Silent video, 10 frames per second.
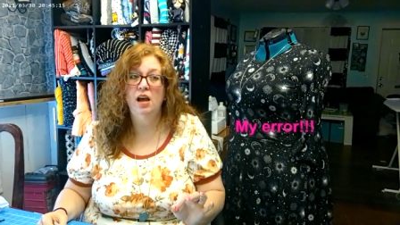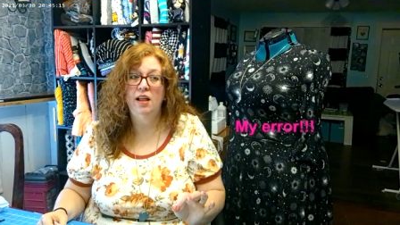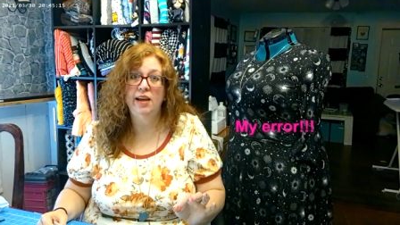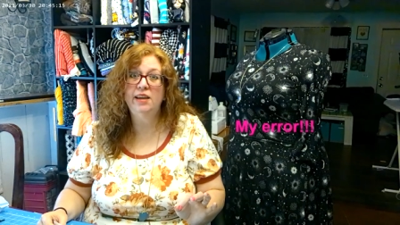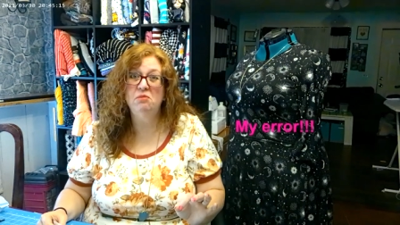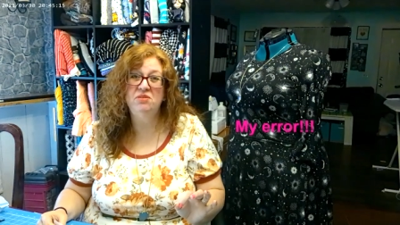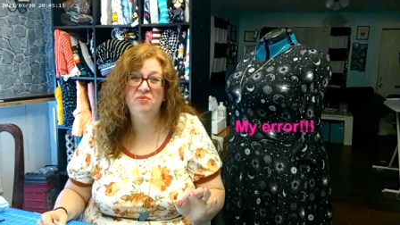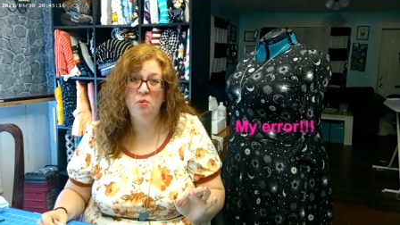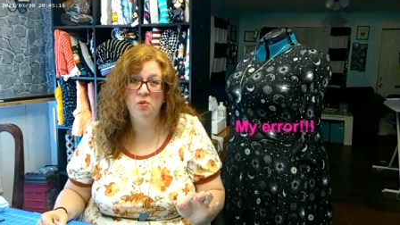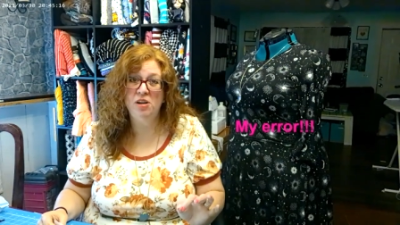Like it was
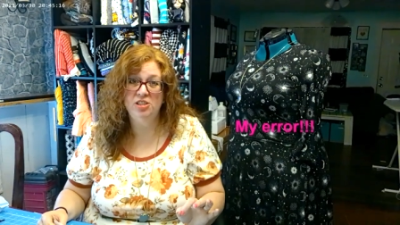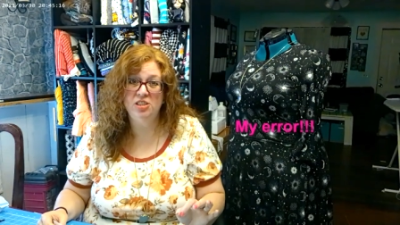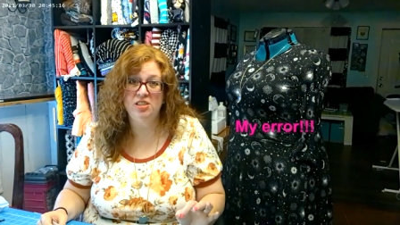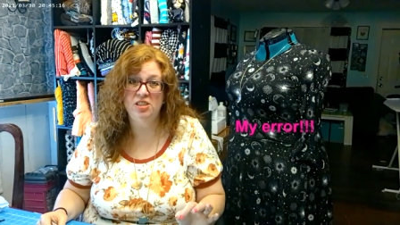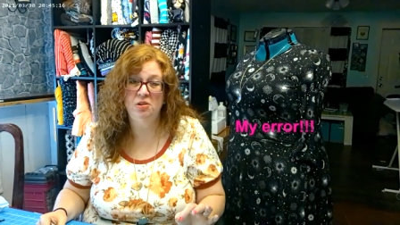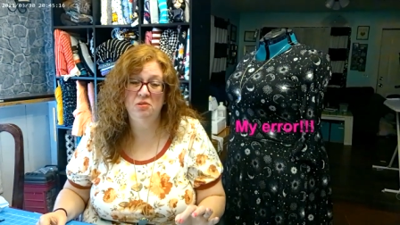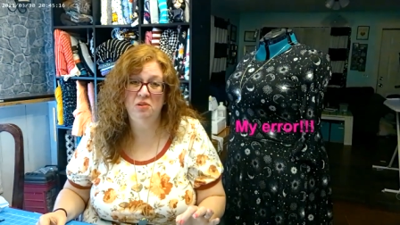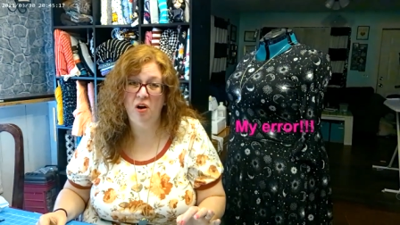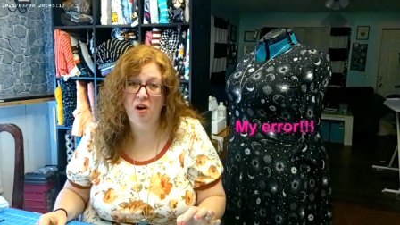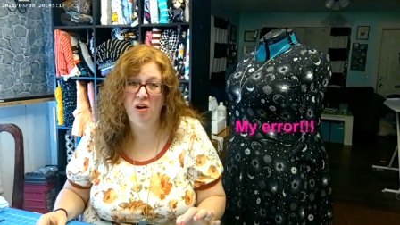four inches too
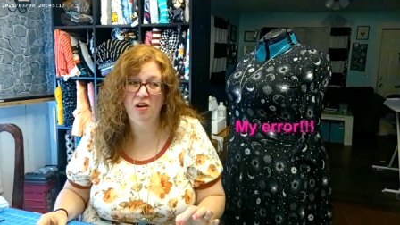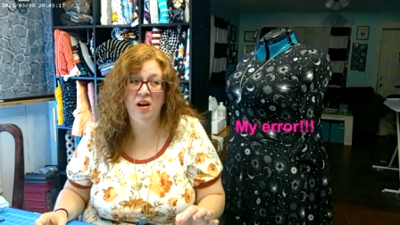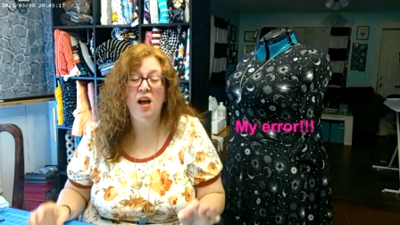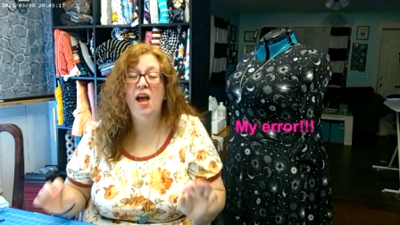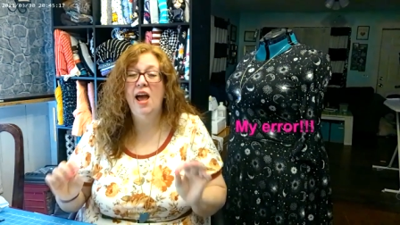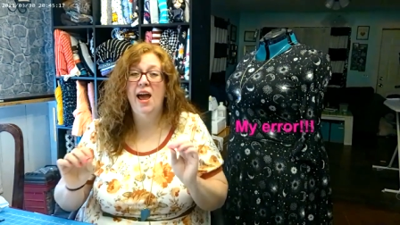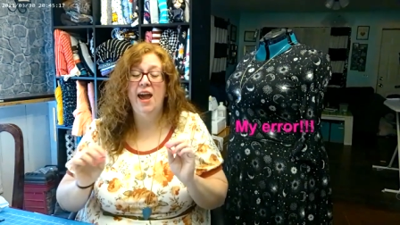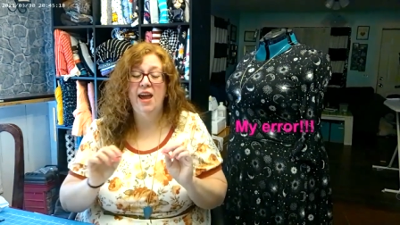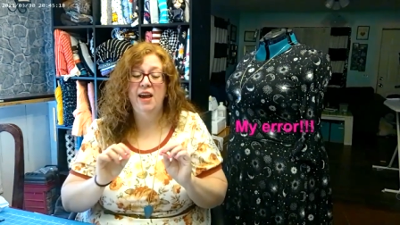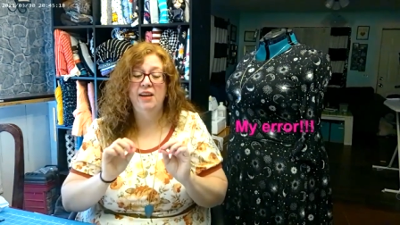long
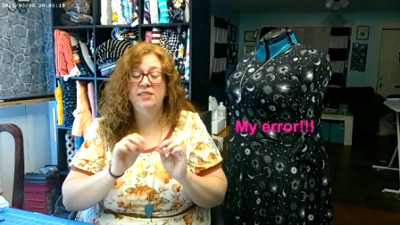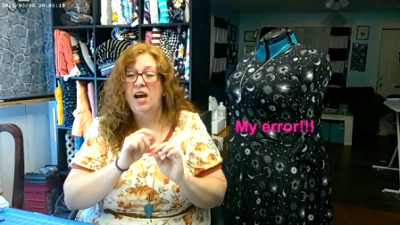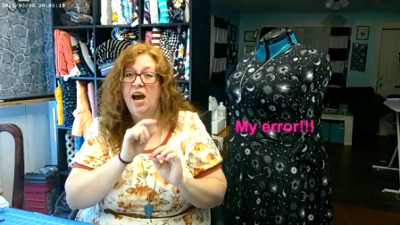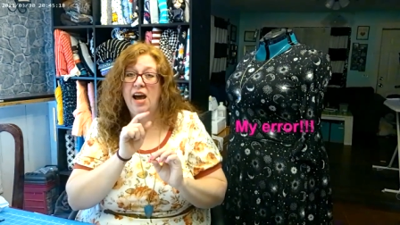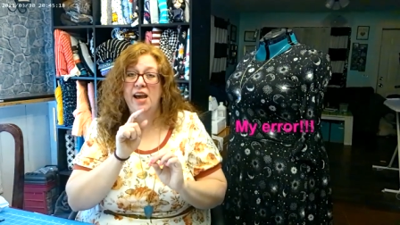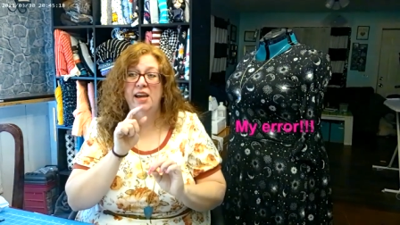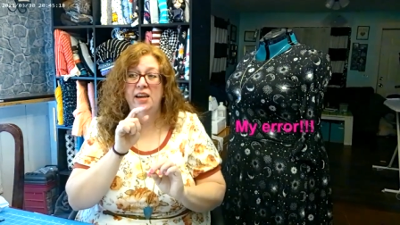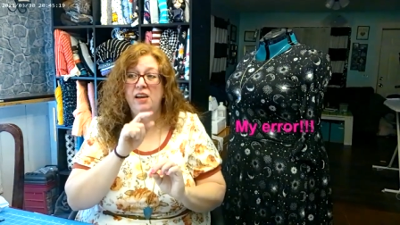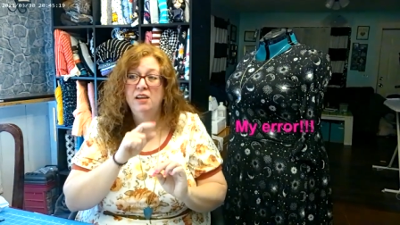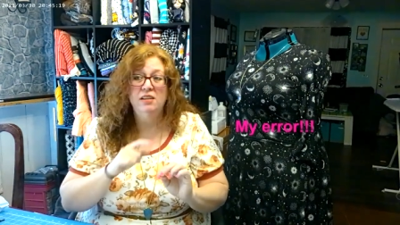and
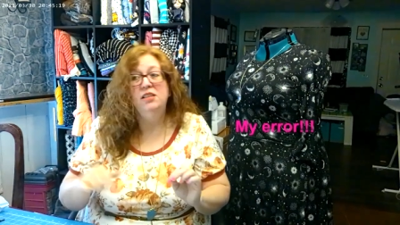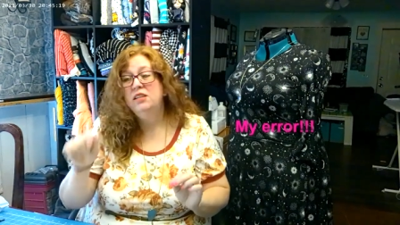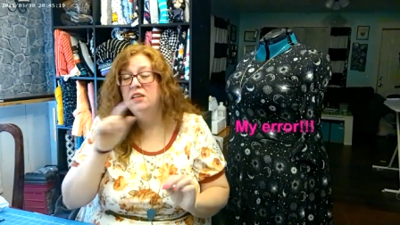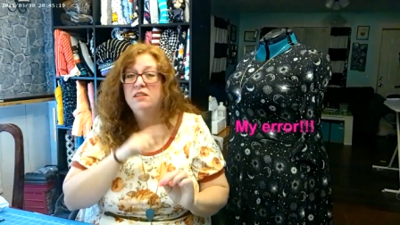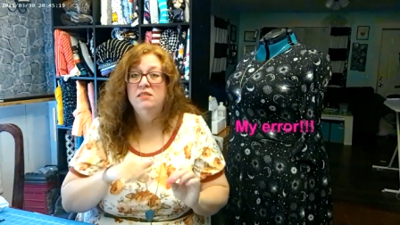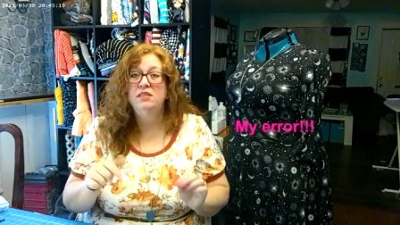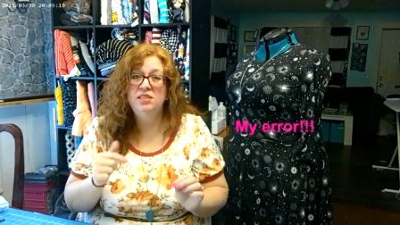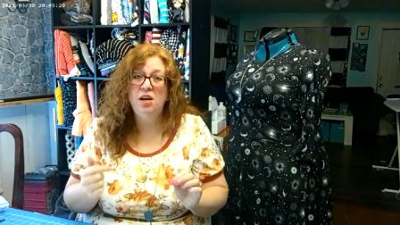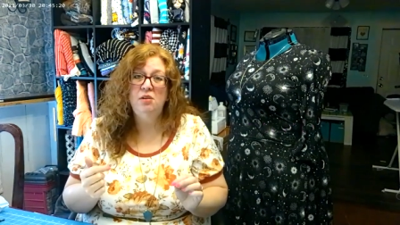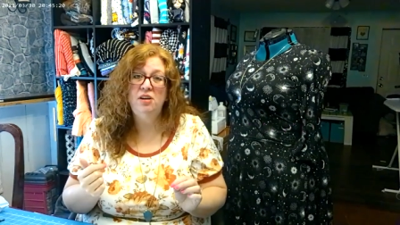I
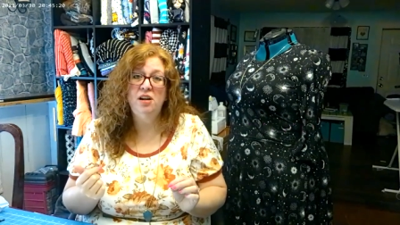sewed it